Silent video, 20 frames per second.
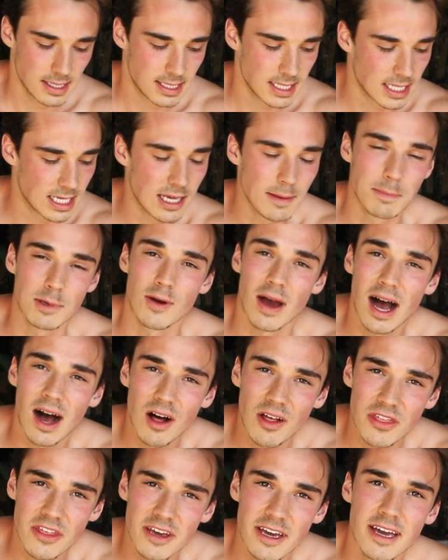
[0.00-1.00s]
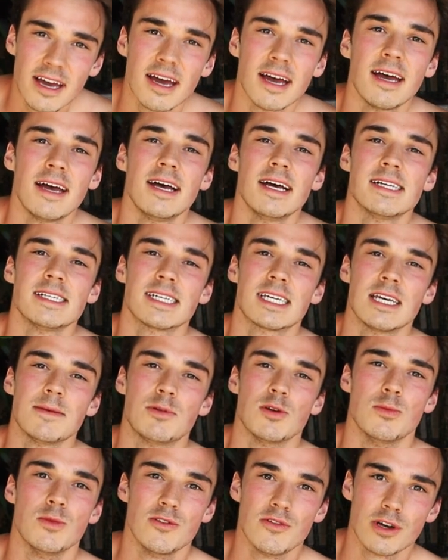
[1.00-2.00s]
to keep you healthy, to
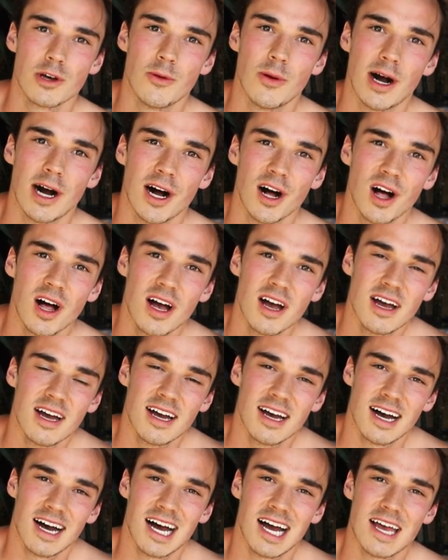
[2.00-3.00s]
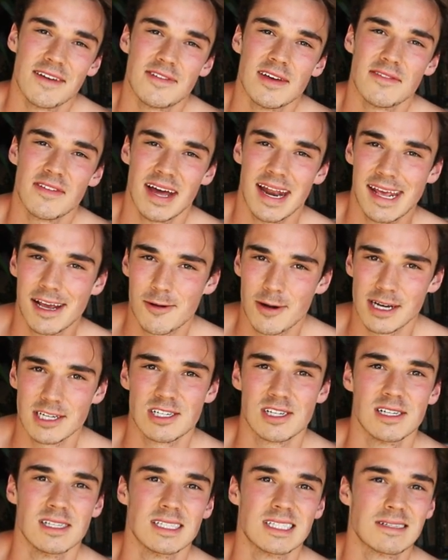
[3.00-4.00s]
keep you moving well. If you have any
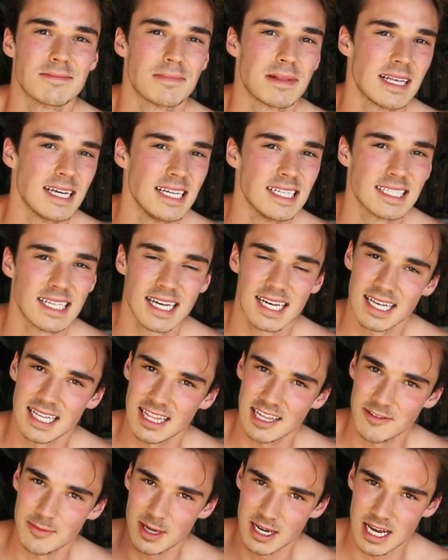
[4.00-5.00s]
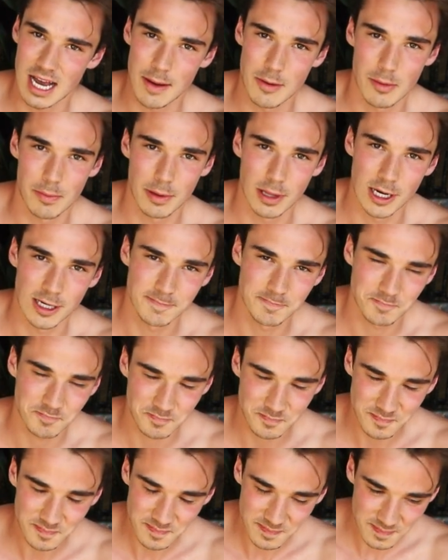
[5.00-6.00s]
questions, please leave me a comment
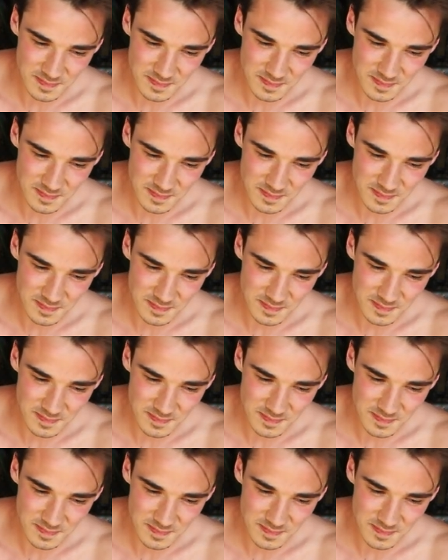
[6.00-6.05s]
below.